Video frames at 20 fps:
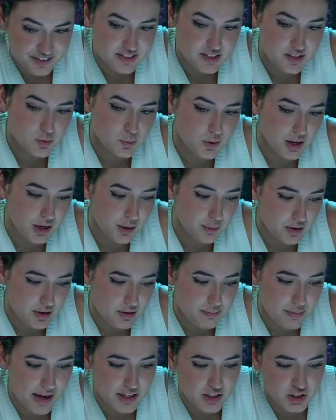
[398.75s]
is what I would
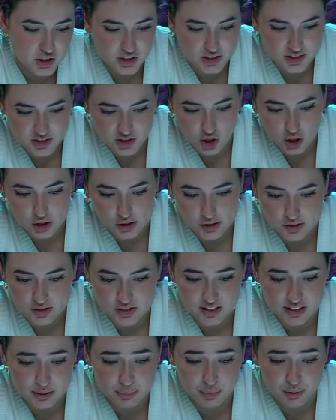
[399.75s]
imagine this car
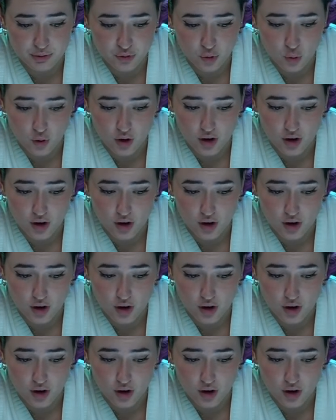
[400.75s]
looked like before.